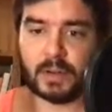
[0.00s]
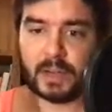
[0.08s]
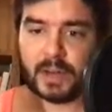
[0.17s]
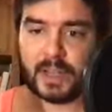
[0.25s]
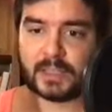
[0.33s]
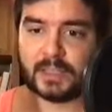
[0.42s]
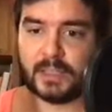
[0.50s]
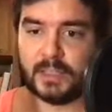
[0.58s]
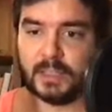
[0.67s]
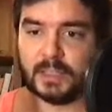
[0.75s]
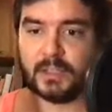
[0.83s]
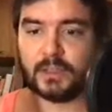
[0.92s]
a nice tea,
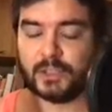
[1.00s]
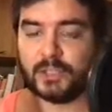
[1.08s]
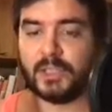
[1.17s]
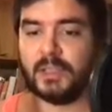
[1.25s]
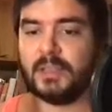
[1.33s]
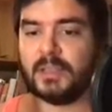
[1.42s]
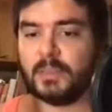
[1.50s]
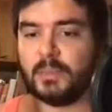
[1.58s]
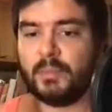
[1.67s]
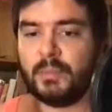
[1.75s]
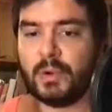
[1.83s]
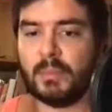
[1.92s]
you know, chill. It's
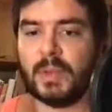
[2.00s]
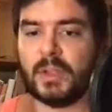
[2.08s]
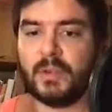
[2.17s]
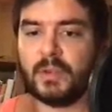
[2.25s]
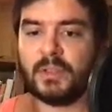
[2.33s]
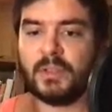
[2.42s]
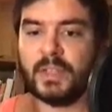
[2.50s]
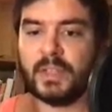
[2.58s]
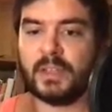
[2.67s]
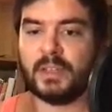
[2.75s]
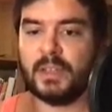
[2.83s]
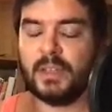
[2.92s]
probably going to
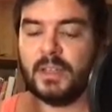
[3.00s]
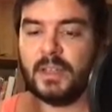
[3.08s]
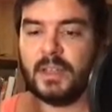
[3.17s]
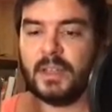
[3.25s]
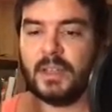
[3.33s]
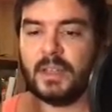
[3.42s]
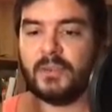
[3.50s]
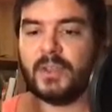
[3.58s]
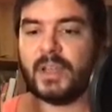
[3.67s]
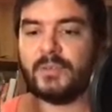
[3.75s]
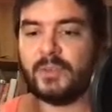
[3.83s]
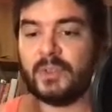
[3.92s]
take, if I
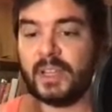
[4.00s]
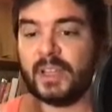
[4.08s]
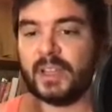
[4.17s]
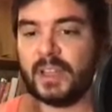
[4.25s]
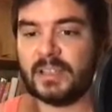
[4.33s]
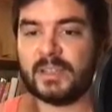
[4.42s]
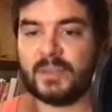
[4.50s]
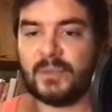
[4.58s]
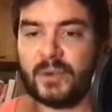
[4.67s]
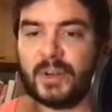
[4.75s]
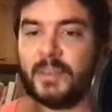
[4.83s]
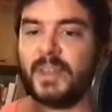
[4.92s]
have to take a guess,
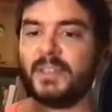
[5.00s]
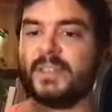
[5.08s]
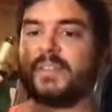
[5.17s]
40 minutes, this